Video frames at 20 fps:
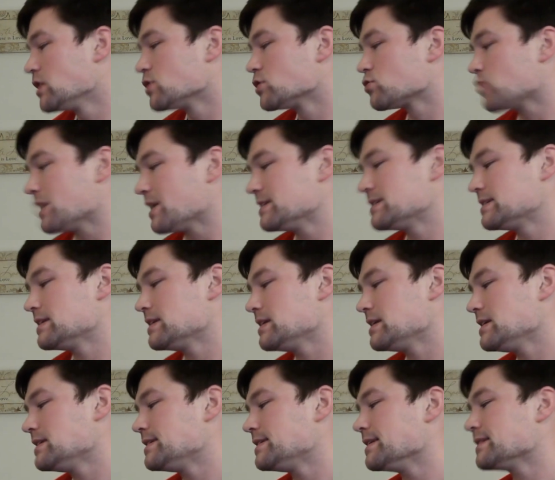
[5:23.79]

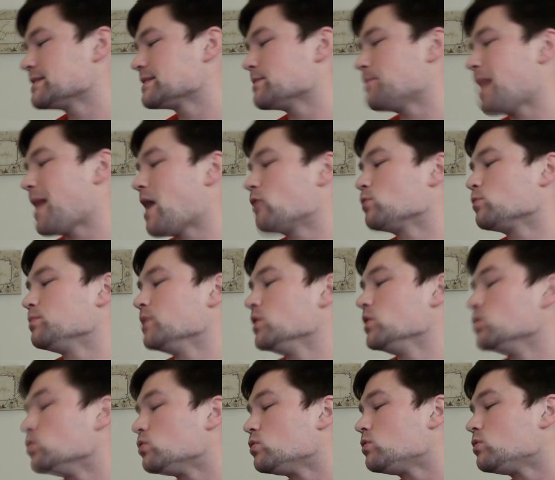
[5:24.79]
Tri-Cities gets the power play
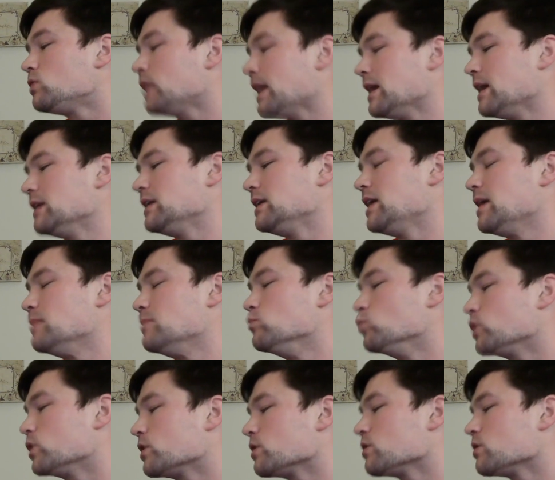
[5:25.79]
goal and game
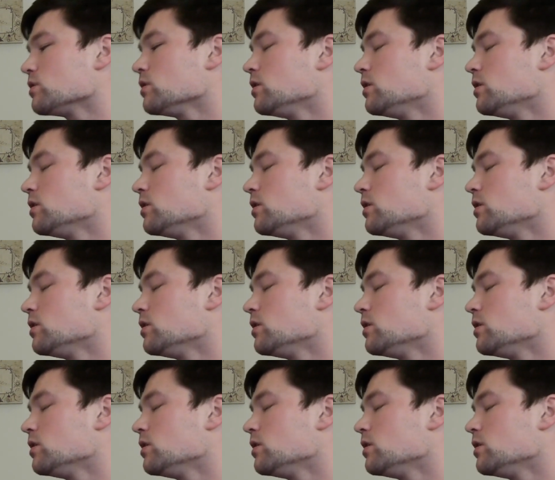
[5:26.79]
winner